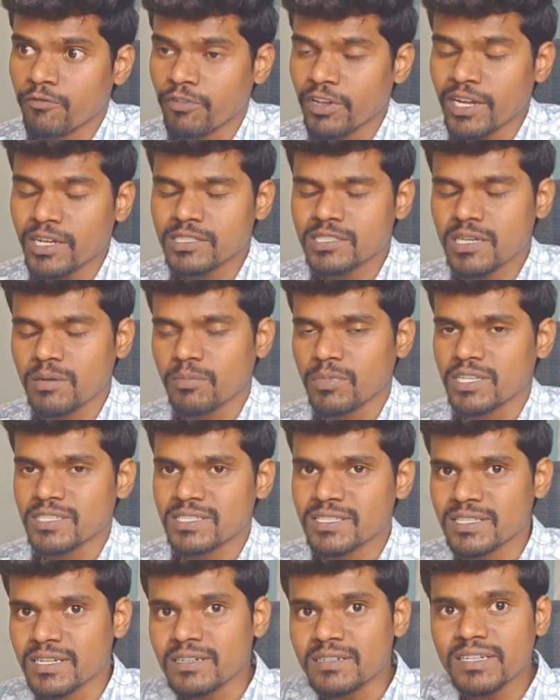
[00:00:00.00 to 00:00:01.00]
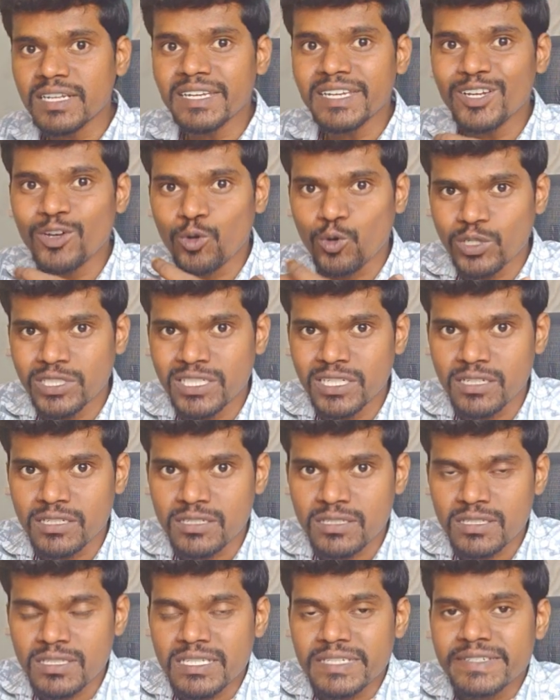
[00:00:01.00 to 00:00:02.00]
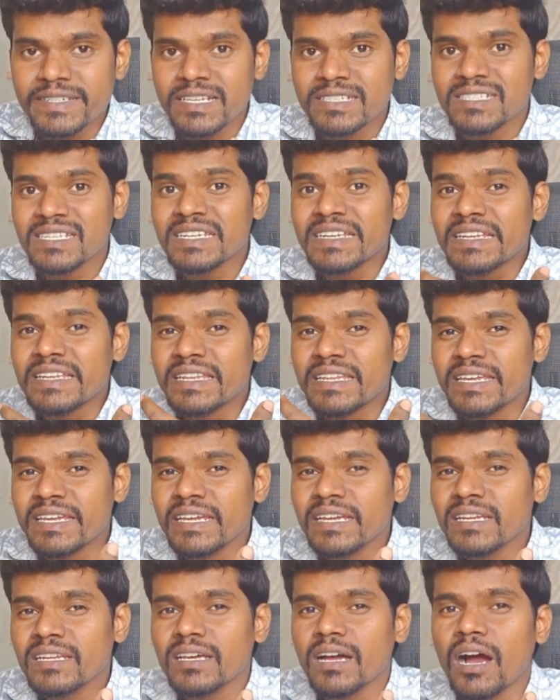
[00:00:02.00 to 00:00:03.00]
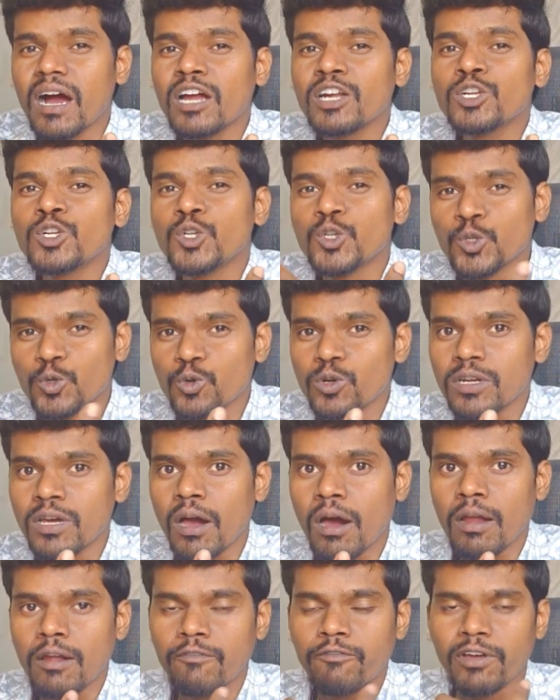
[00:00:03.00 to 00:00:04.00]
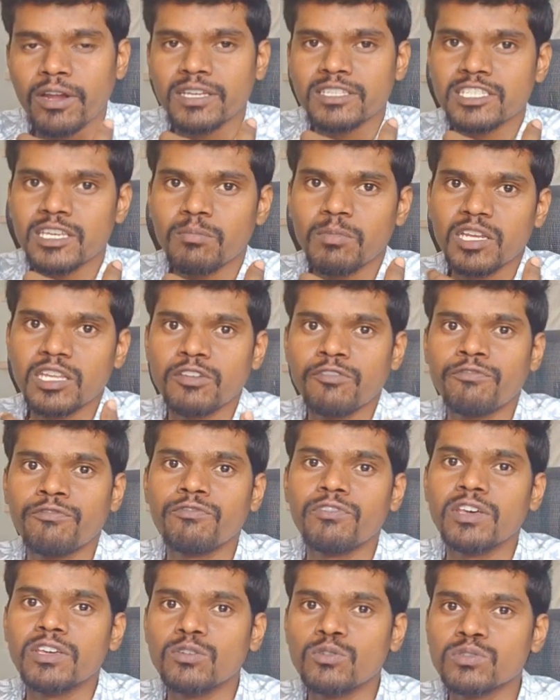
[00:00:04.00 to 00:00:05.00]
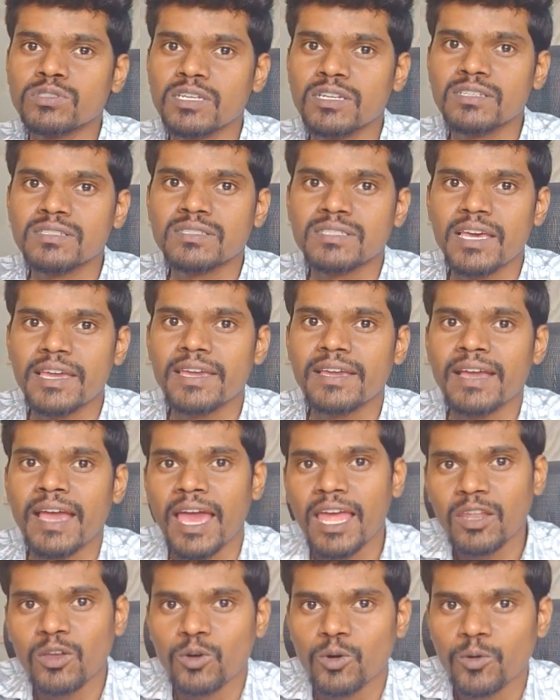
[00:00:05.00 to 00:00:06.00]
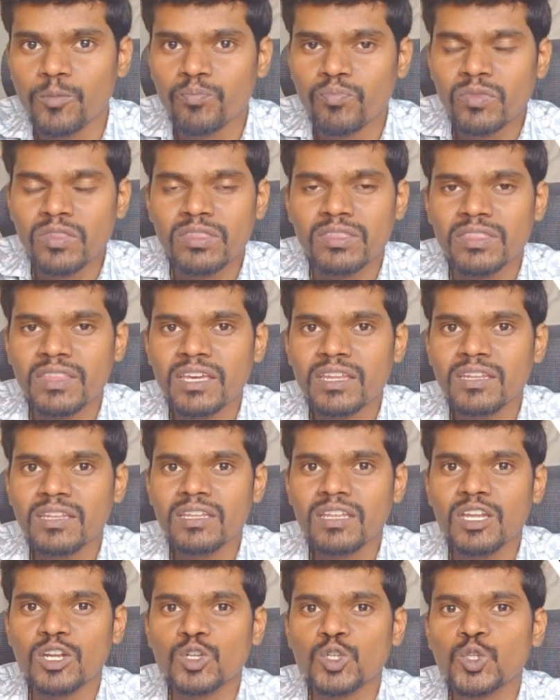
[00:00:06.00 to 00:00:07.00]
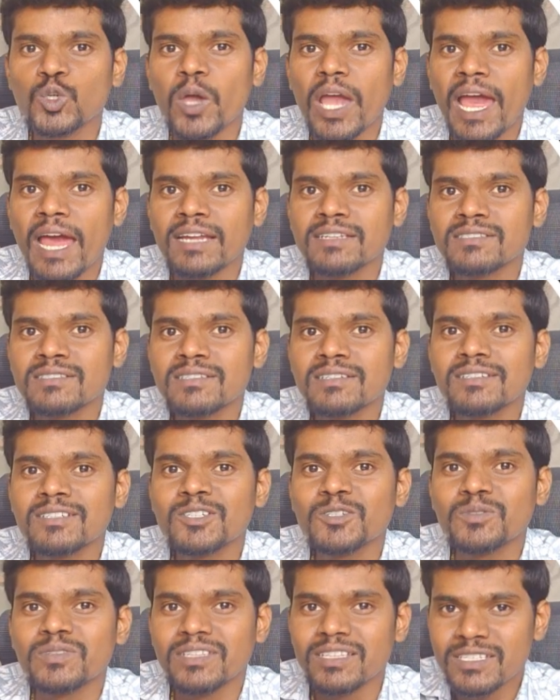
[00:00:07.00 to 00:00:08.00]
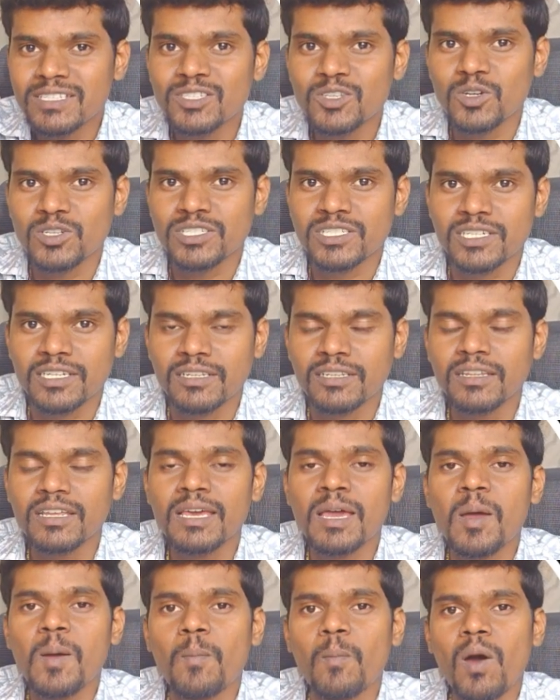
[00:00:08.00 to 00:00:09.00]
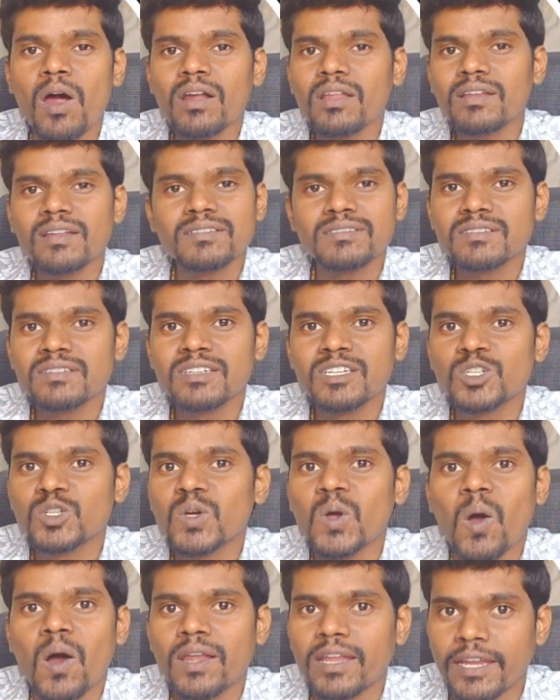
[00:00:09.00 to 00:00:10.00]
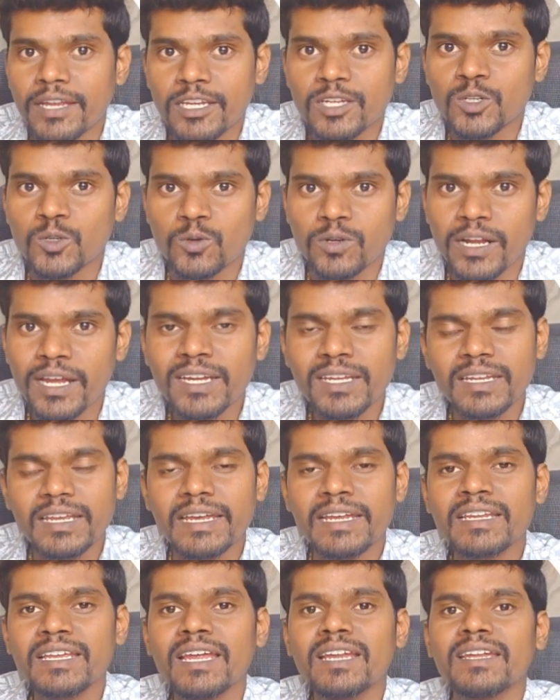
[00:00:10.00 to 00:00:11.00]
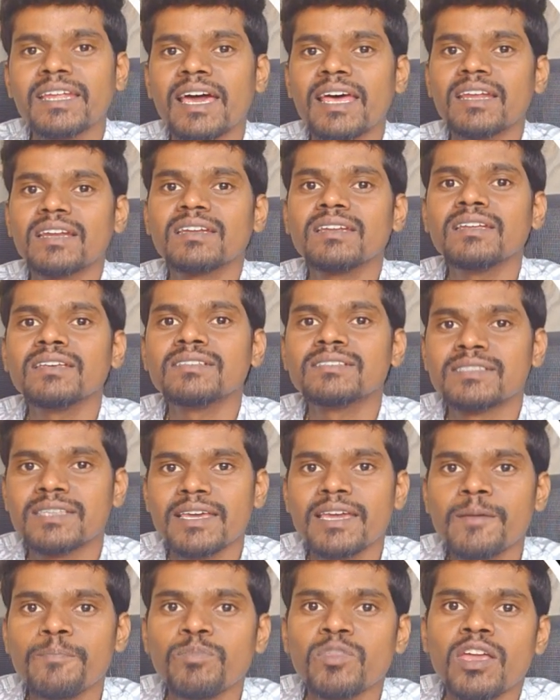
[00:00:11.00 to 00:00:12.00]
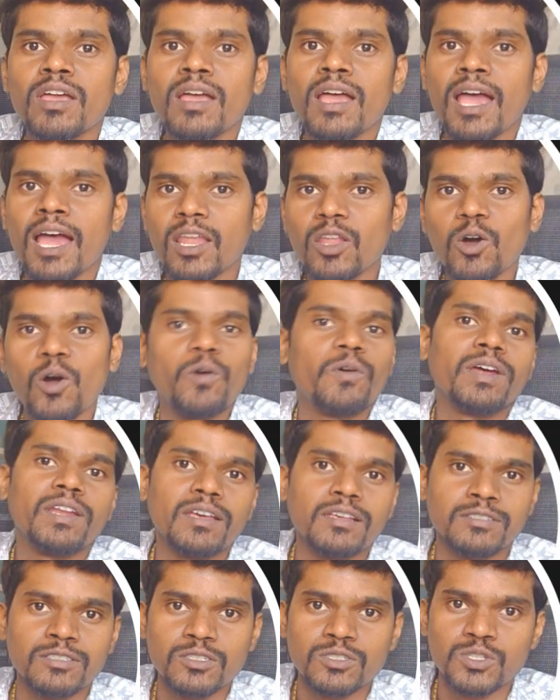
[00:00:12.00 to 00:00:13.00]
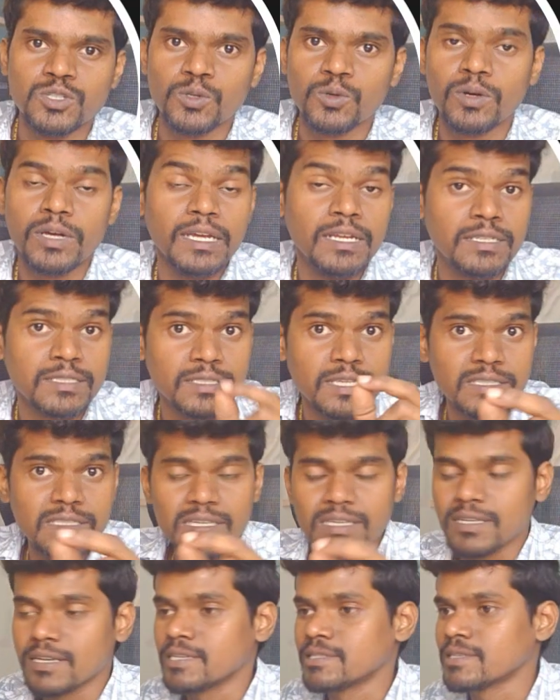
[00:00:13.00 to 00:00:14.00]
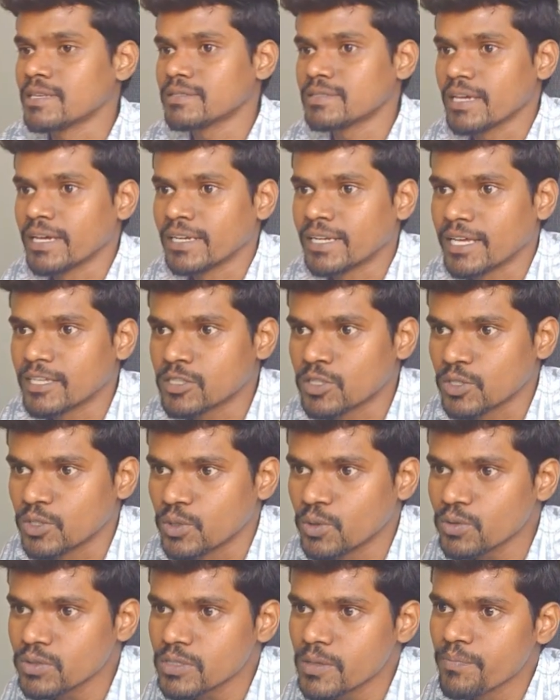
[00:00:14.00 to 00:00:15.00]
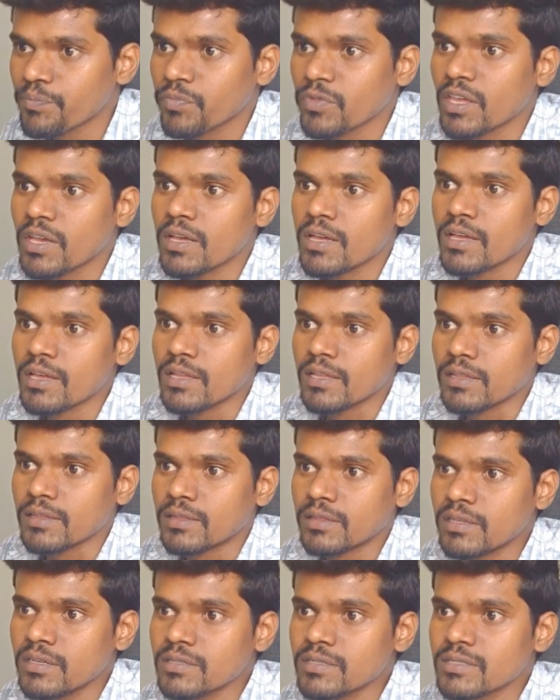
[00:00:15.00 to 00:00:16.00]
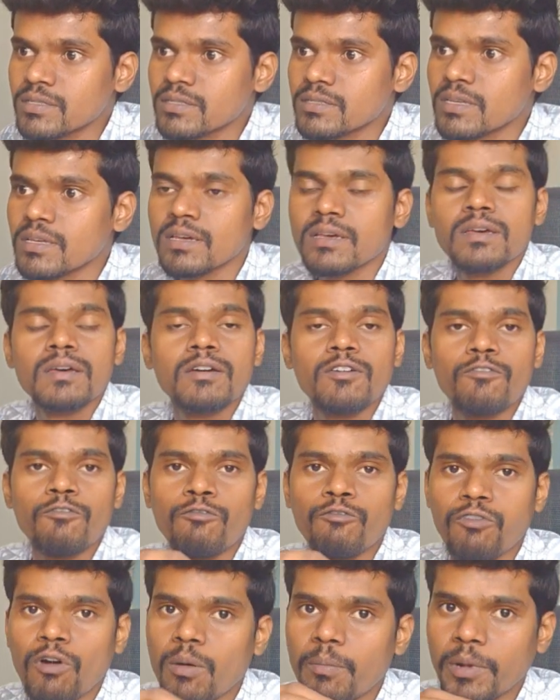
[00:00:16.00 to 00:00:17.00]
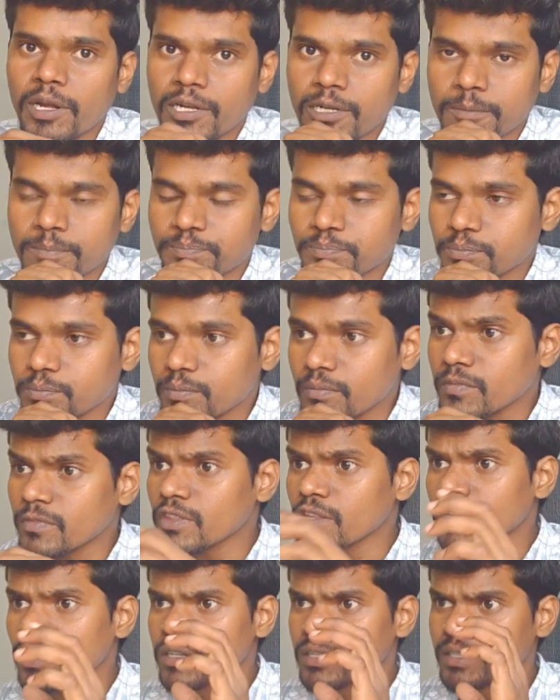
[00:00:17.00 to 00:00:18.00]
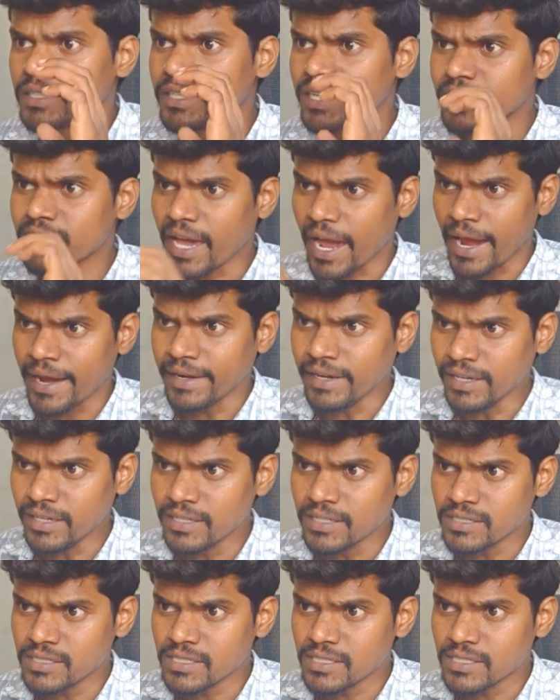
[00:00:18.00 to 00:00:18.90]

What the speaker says: For example, certain questions doesn't need a tool call. For example, if the user is saying hello, then to answer to this question, model doesn't need to call any tool, right? It can directly say hello, how can I assist you? In such a cases, it has to use this format. Here the idea